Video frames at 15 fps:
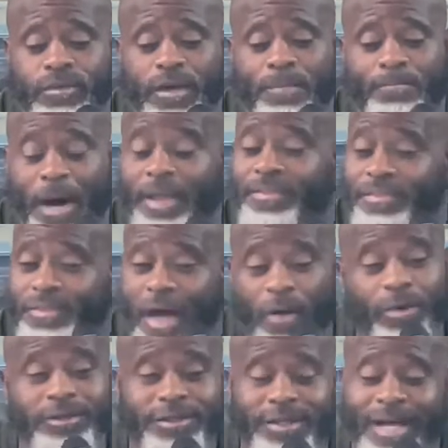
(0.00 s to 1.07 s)
but there
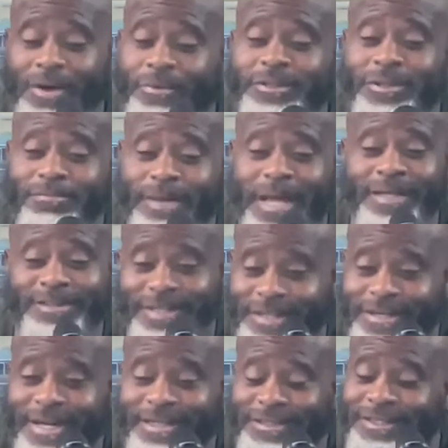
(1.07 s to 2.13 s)
was some incidents